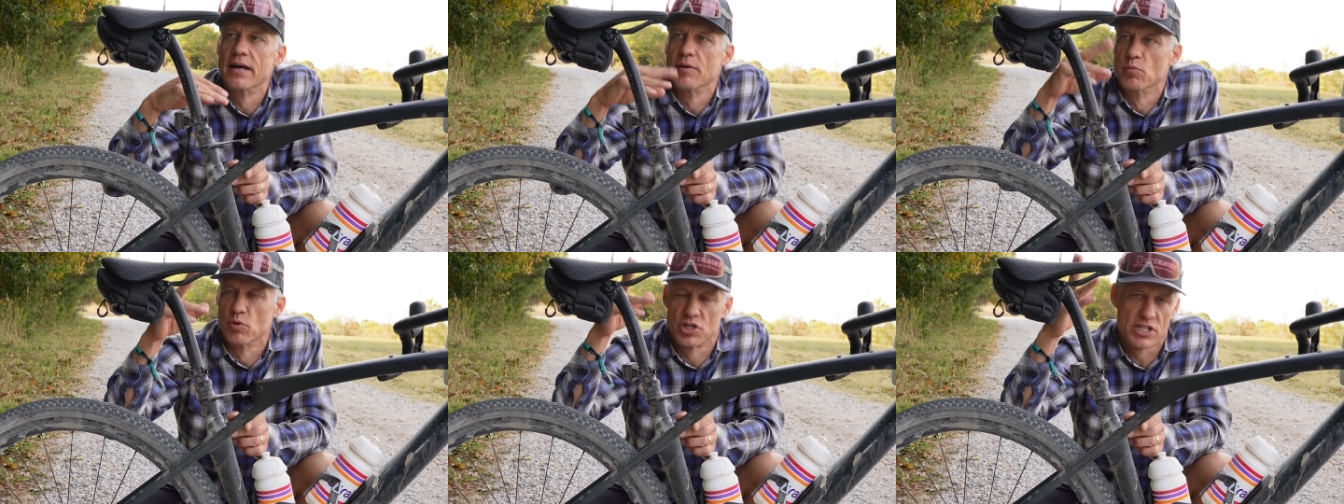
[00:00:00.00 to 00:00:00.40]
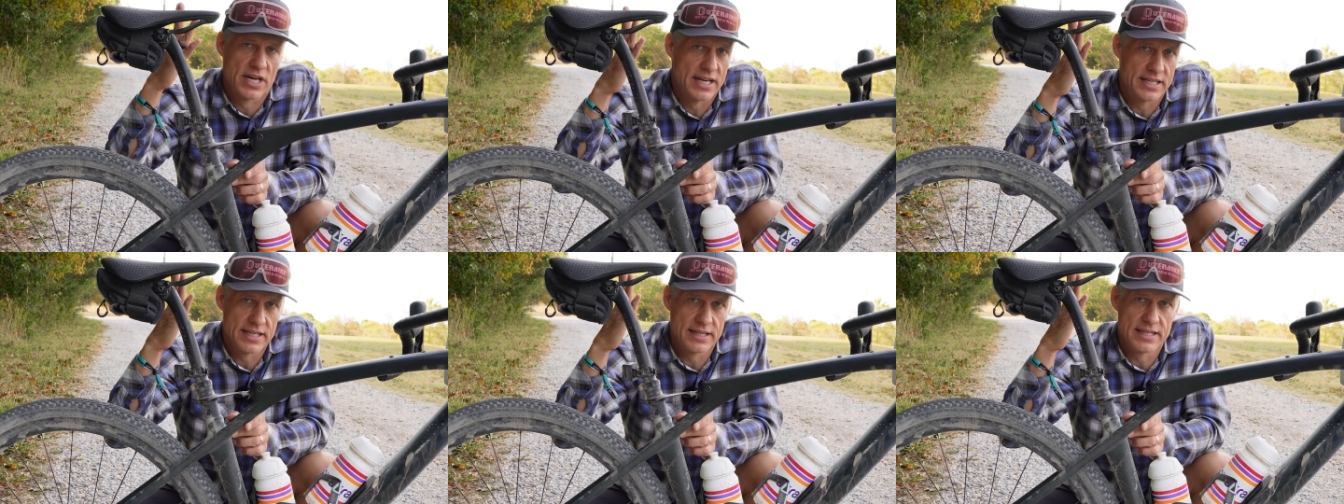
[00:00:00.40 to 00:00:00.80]
which
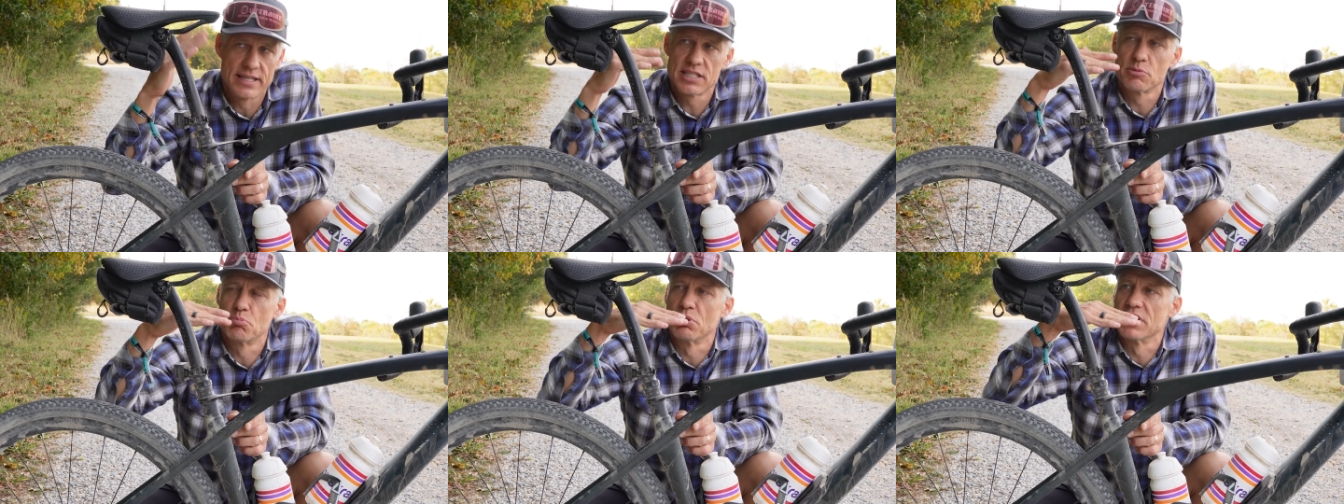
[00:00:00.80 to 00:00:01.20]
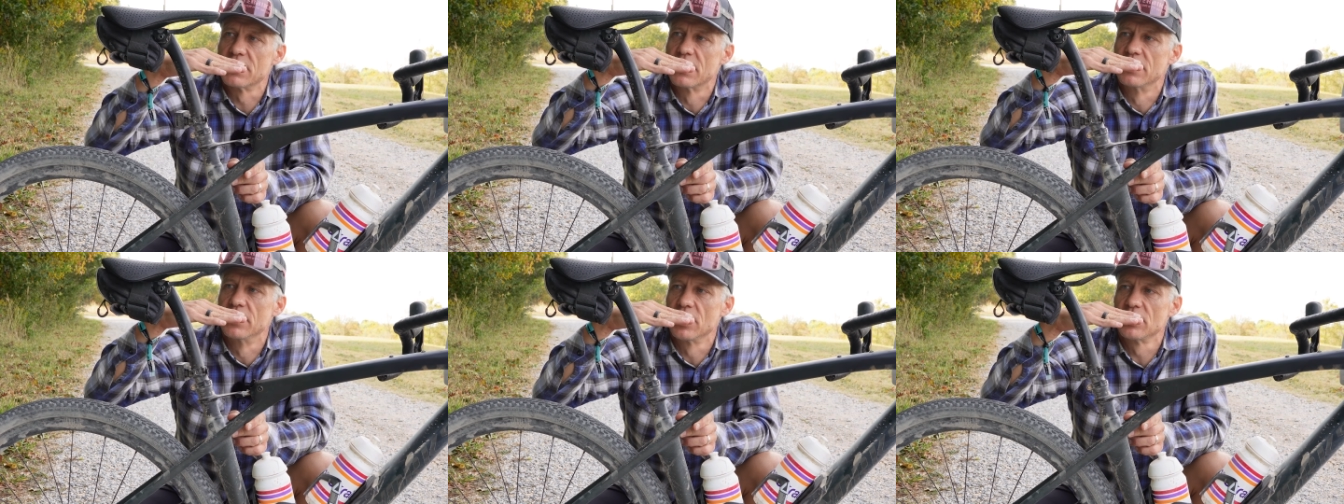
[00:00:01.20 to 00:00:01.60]
I did this, but
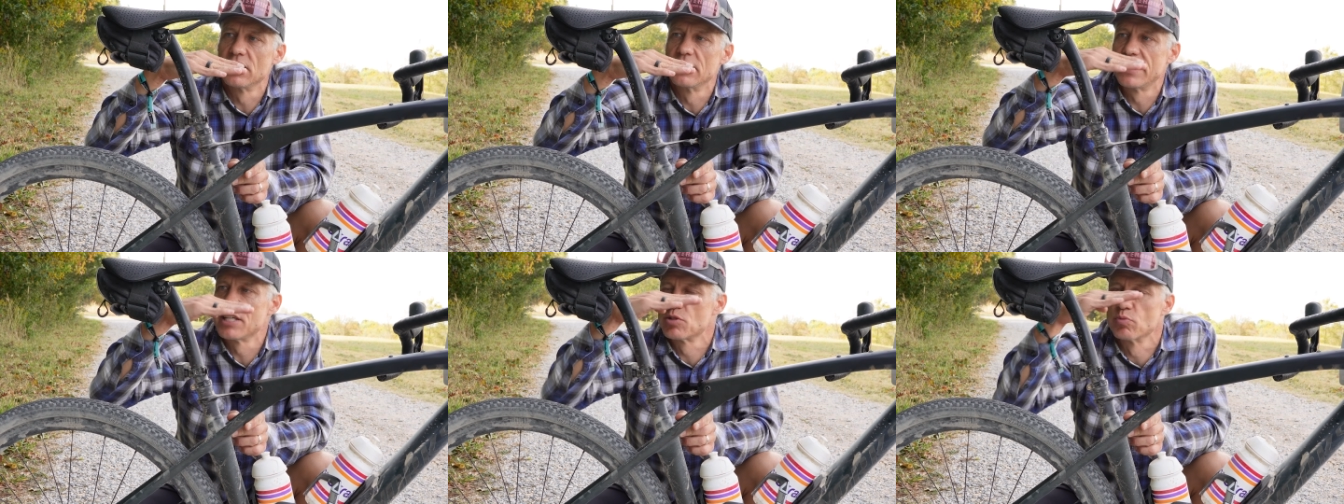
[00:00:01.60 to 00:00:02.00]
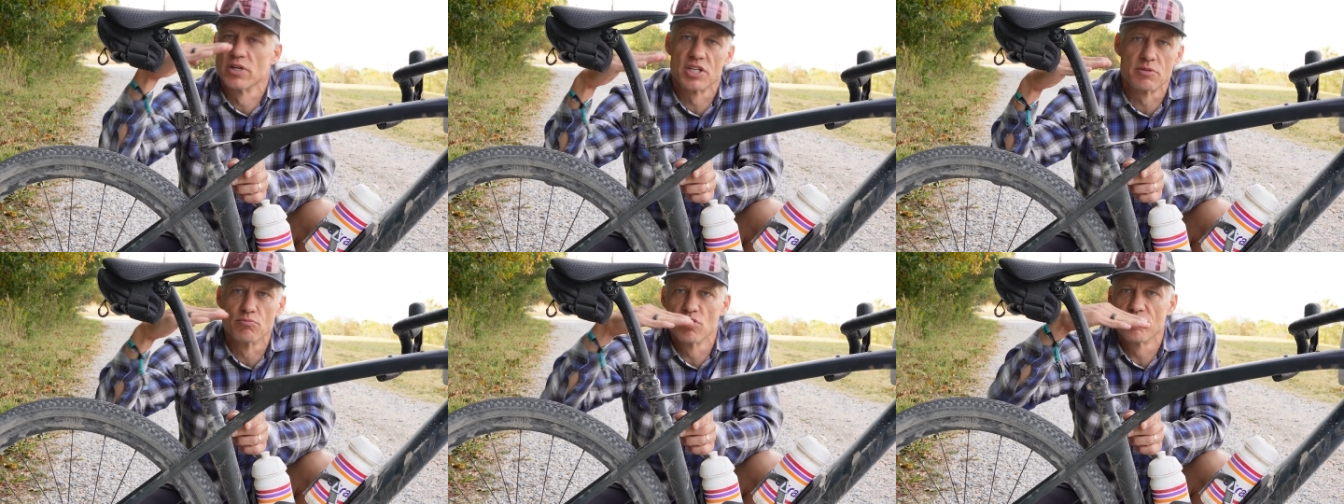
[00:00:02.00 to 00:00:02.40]
nonetheless, when
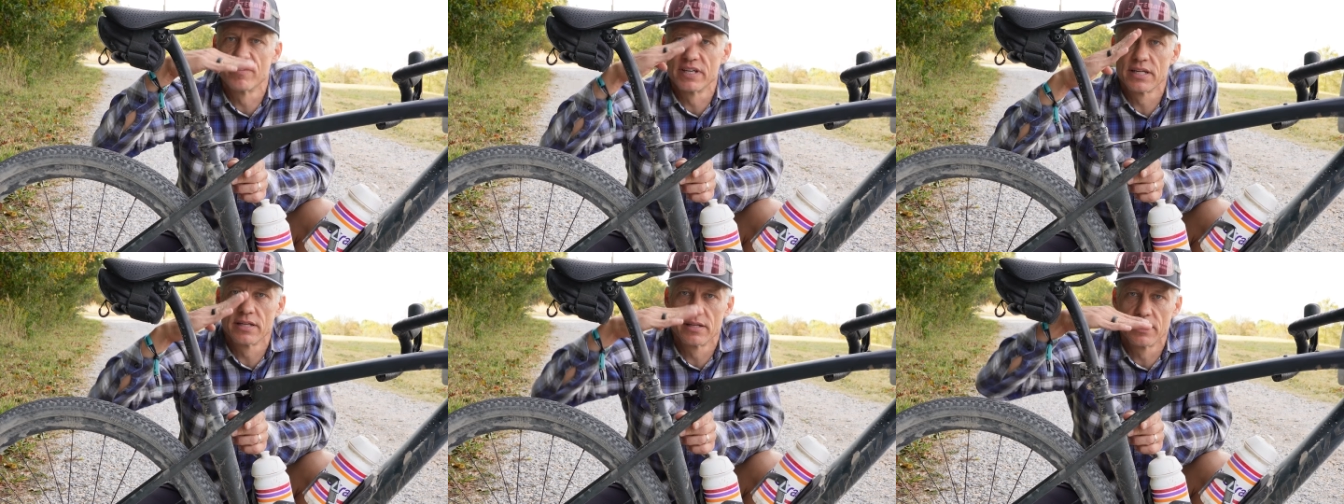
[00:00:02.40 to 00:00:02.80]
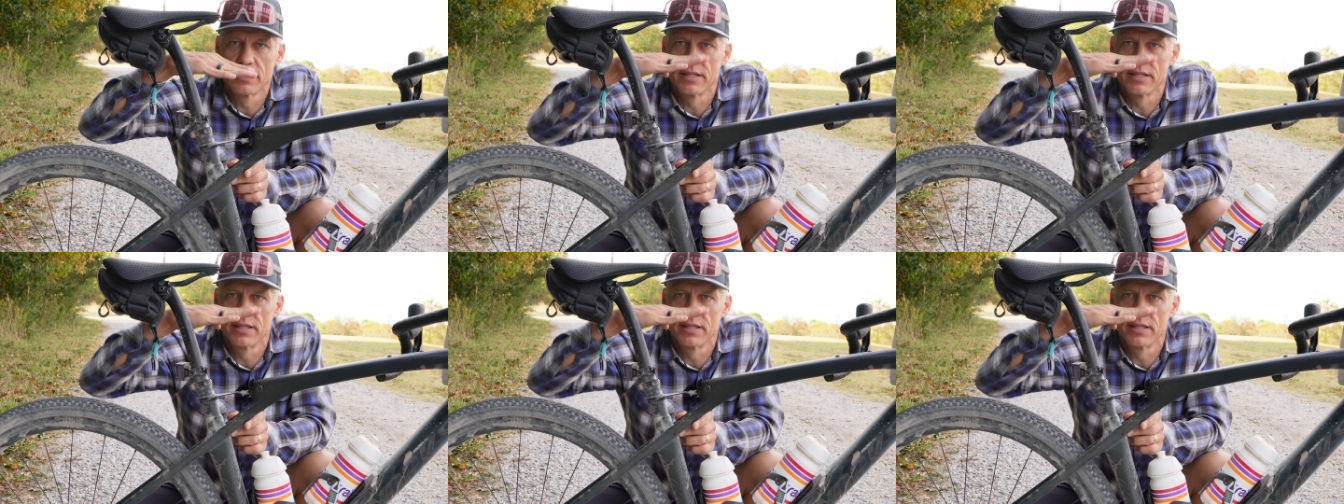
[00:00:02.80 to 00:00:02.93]
it's moving,